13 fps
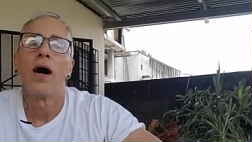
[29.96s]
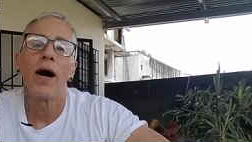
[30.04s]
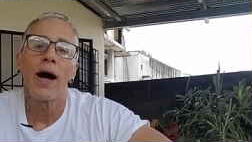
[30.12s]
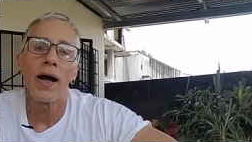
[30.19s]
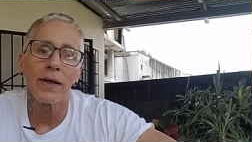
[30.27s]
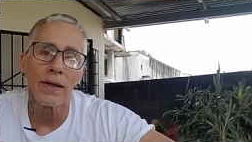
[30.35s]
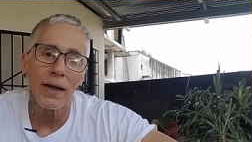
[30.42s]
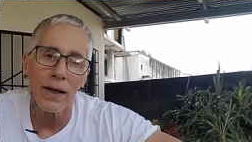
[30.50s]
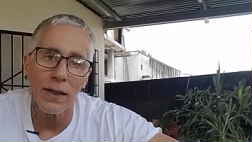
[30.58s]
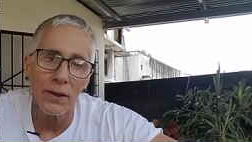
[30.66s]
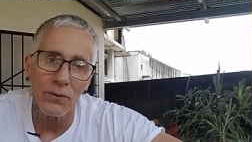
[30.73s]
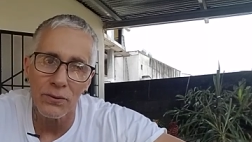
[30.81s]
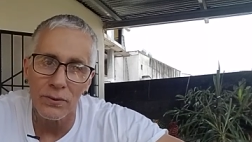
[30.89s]
Hi
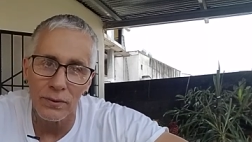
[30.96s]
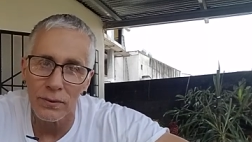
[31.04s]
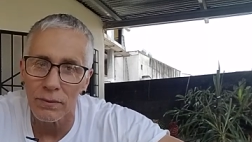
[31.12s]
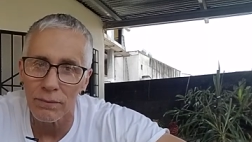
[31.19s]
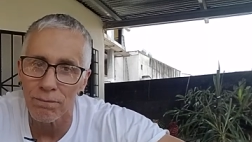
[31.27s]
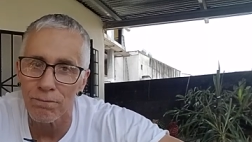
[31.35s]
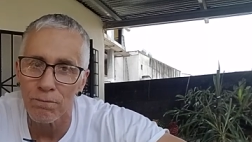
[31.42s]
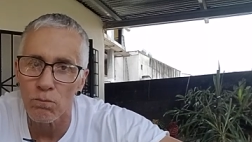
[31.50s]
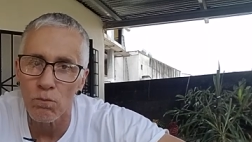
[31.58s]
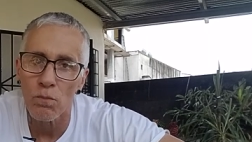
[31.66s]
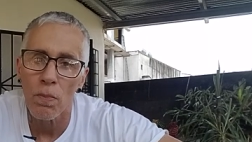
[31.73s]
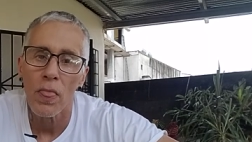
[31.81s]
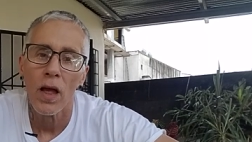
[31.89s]
guys,
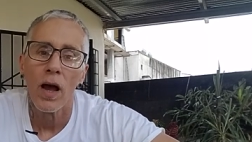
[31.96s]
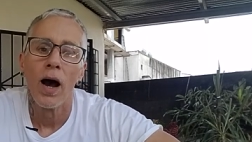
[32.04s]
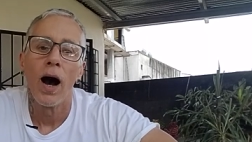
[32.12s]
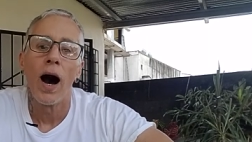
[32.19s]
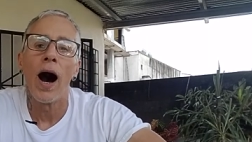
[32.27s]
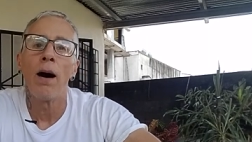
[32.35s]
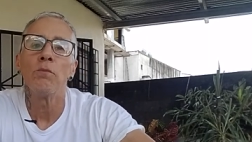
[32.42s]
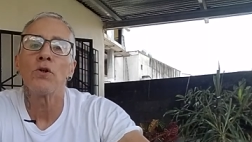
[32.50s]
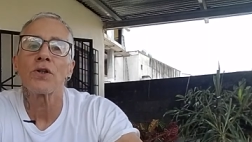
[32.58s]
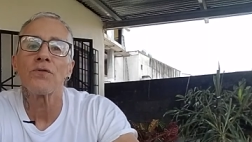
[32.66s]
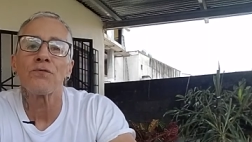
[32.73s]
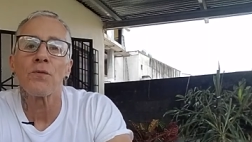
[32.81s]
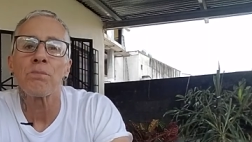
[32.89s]
I'm
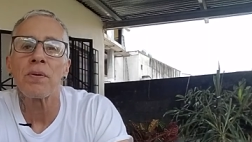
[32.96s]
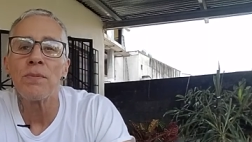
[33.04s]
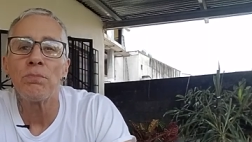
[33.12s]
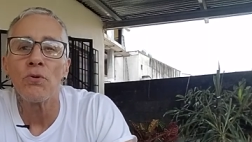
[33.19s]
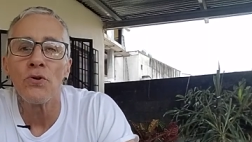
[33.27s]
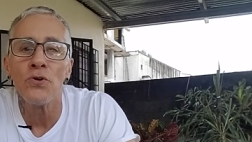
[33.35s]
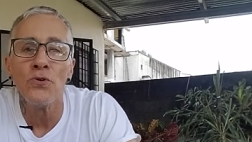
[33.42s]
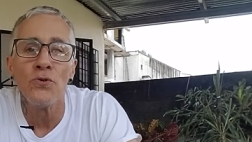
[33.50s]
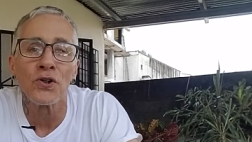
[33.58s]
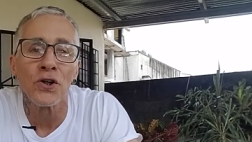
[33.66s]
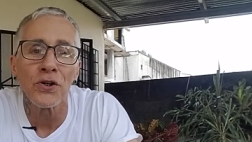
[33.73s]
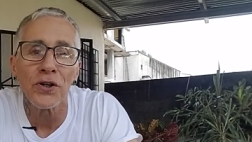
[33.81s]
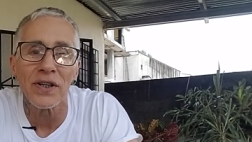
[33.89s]
looking for people who
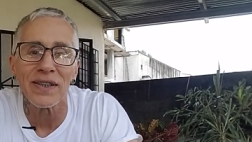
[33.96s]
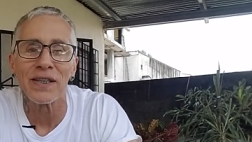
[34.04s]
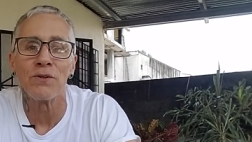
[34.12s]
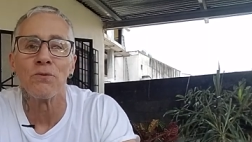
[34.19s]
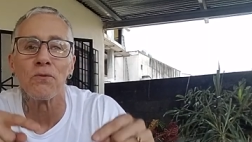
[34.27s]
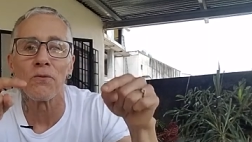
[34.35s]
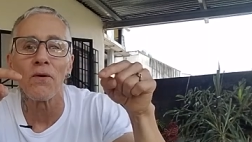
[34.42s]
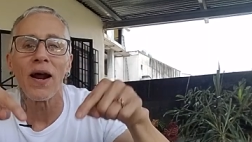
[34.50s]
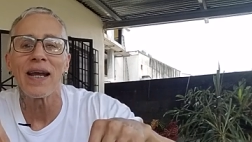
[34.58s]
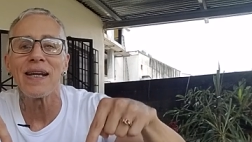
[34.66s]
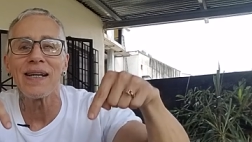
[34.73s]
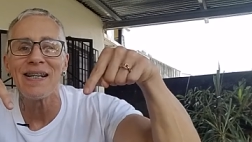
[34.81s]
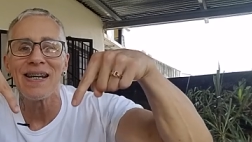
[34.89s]
currently,
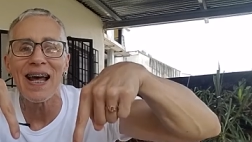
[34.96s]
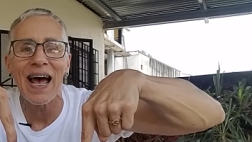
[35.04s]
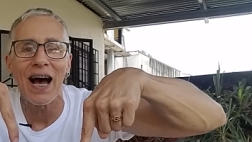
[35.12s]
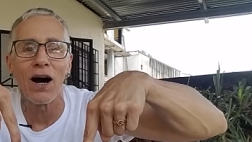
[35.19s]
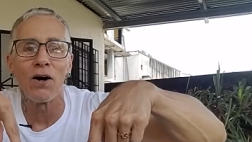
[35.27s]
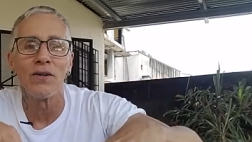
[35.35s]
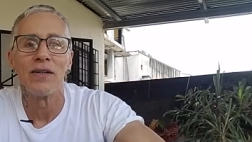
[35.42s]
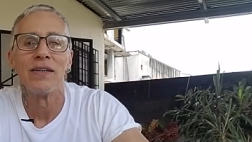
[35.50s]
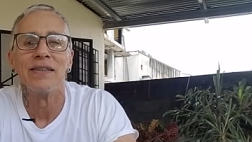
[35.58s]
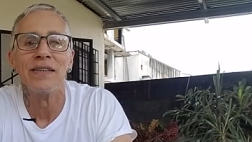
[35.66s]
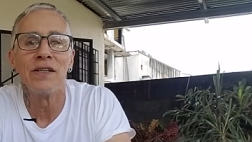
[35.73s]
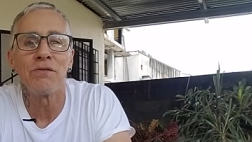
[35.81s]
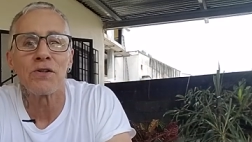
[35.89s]
right now,
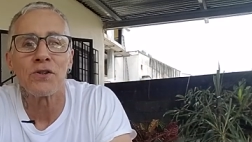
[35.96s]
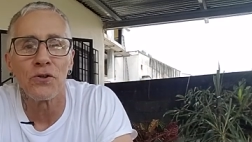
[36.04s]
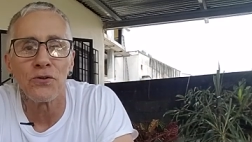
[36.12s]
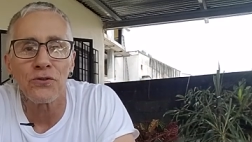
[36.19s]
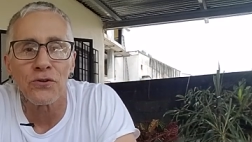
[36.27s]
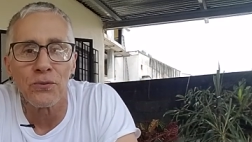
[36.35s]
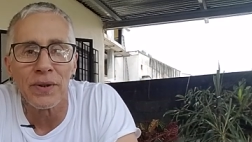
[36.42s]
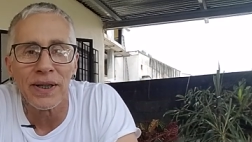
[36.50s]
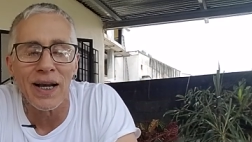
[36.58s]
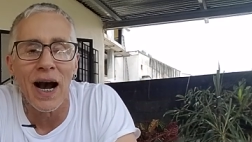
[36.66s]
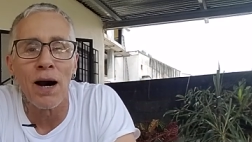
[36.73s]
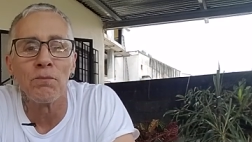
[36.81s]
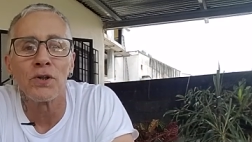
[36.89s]
live in Costa
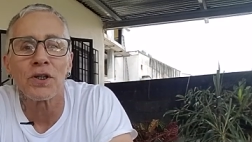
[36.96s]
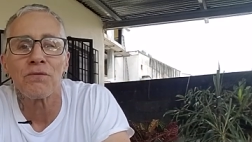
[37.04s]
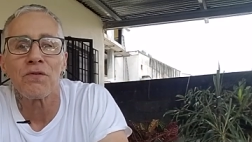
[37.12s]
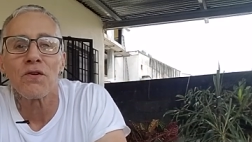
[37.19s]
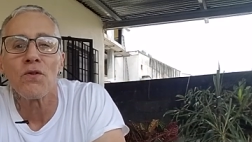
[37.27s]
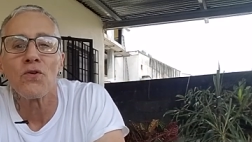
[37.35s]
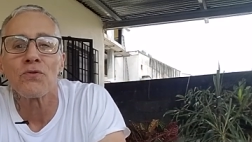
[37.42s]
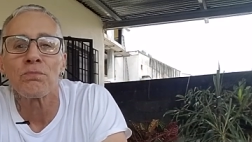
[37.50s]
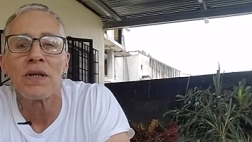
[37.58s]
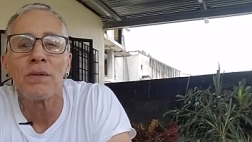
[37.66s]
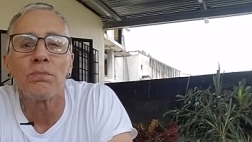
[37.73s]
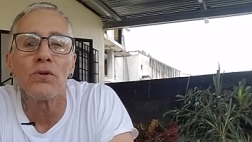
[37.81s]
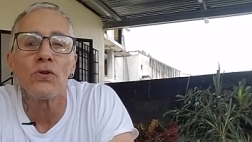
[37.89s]
Rica. I'm looking for those
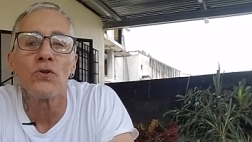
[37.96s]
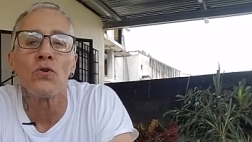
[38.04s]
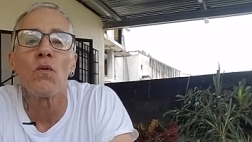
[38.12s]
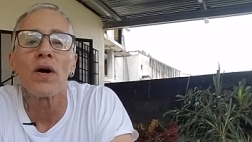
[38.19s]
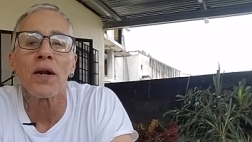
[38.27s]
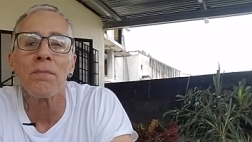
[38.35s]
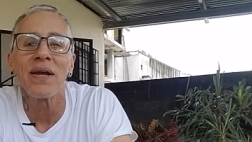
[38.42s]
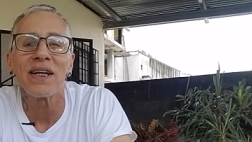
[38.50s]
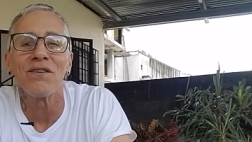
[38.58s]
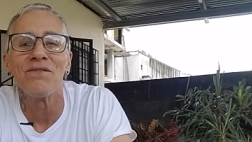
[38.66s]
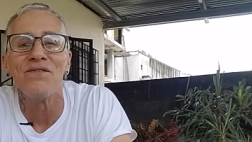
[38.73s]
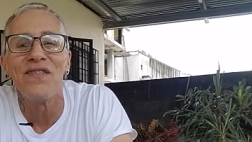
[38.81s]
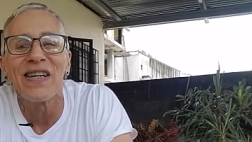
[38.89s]
people who want to make
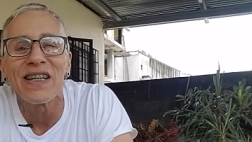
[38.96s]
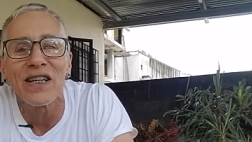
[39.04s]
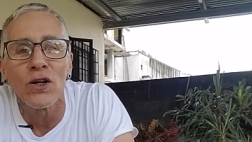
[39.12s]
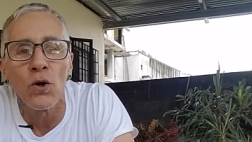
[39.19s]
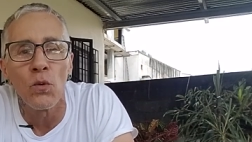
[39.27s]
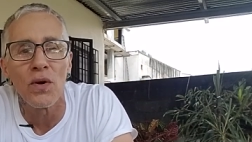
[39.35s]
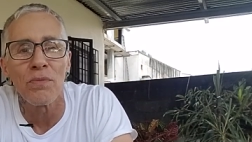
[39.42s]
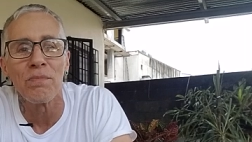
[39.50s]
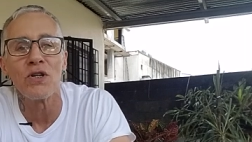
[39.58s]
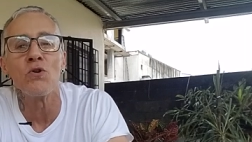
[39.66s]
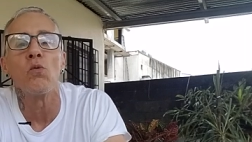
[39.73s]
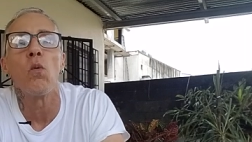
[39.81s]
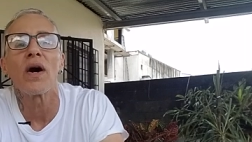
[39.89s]
a video with
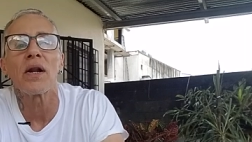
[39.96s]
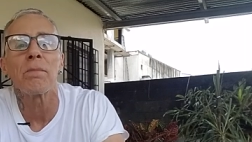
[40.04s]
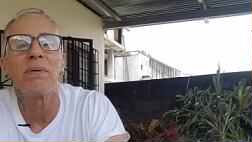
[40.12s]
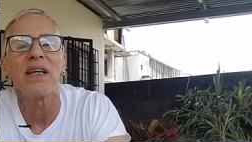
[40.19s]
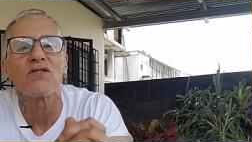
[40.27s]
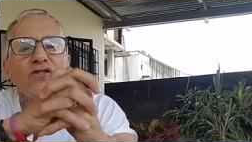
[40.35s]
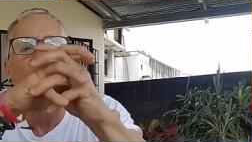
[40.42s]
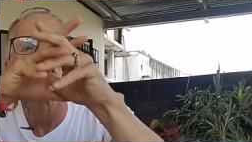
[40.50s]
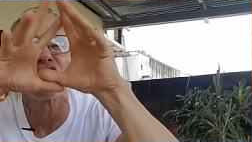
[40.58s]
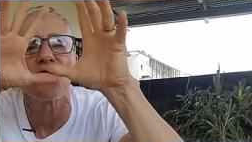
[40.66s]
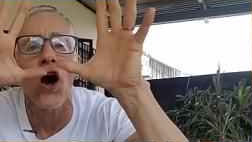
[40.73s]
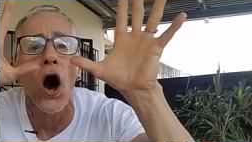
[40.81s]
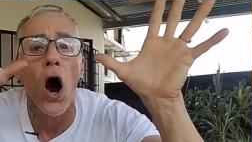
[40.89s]
me, who want to be a
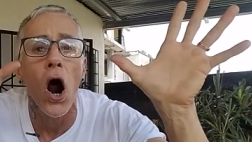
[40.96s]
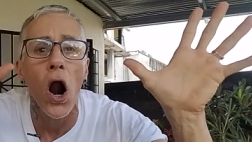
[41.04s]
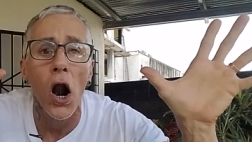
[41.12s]
star.